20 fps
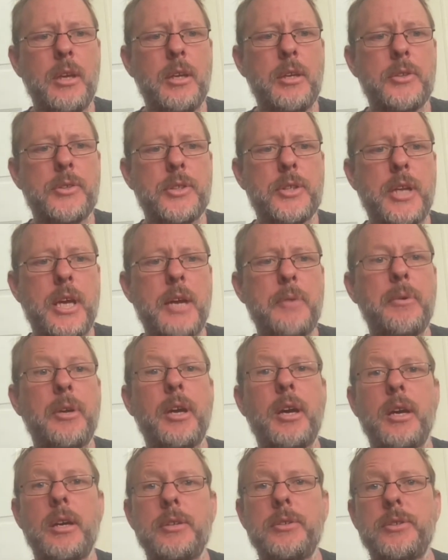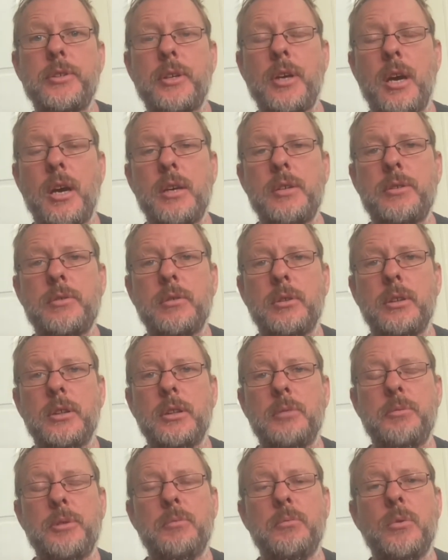Today we're going to go into a
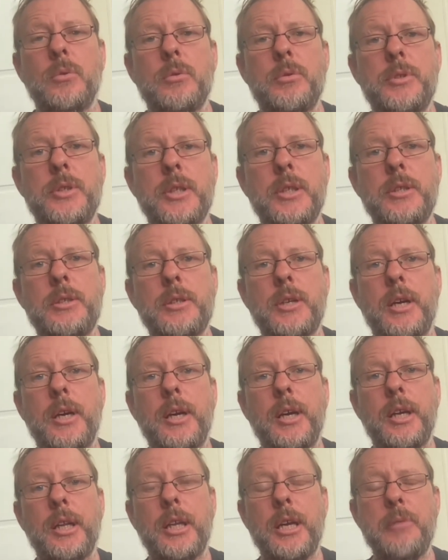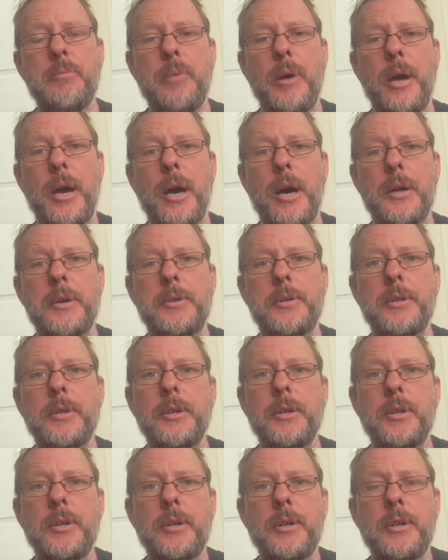little bit more detail about
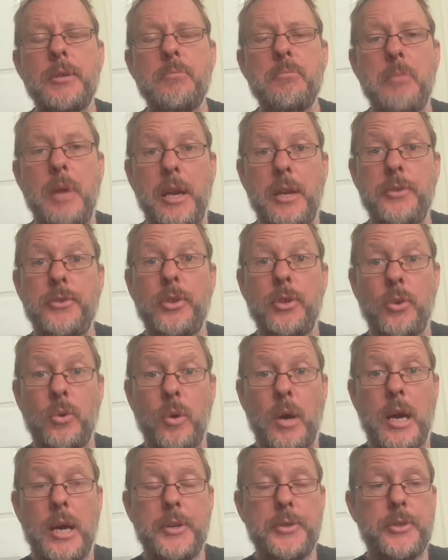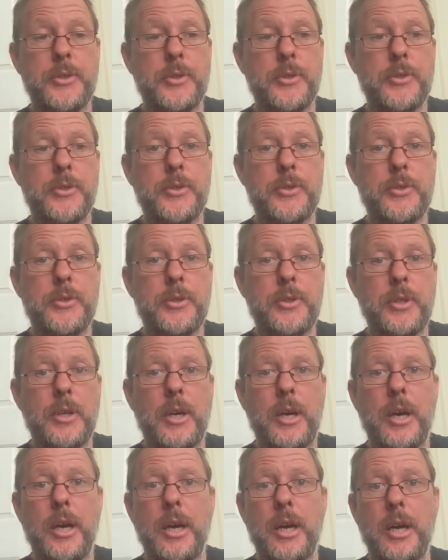managing grasses
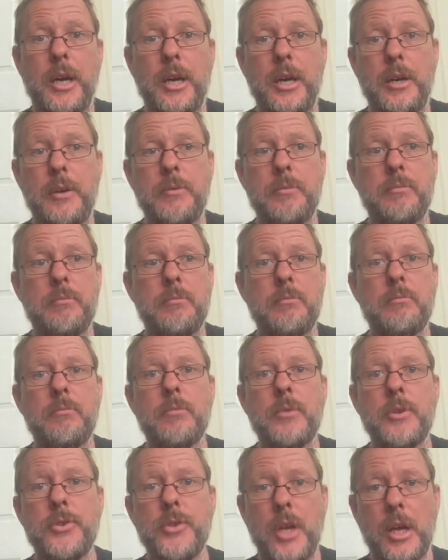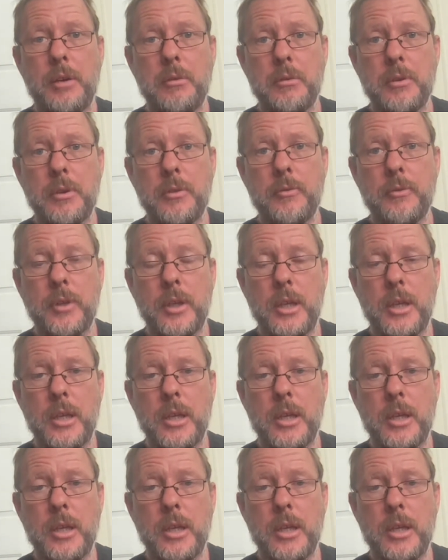regeneratively.